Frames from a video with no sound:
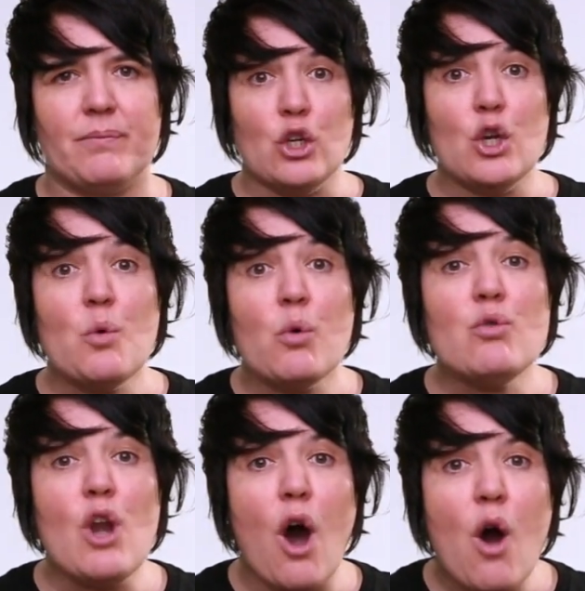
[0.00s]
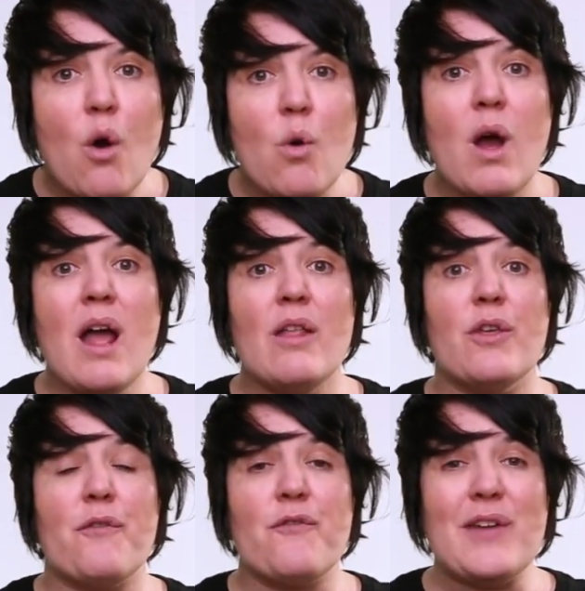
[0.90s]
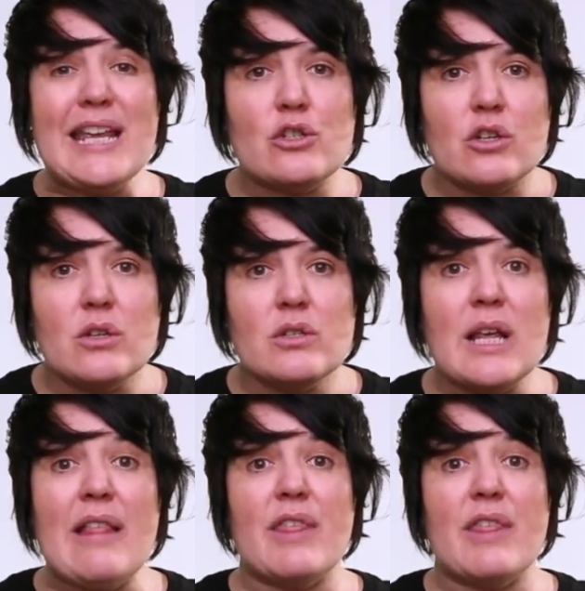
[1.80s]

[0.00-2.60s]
You will know the features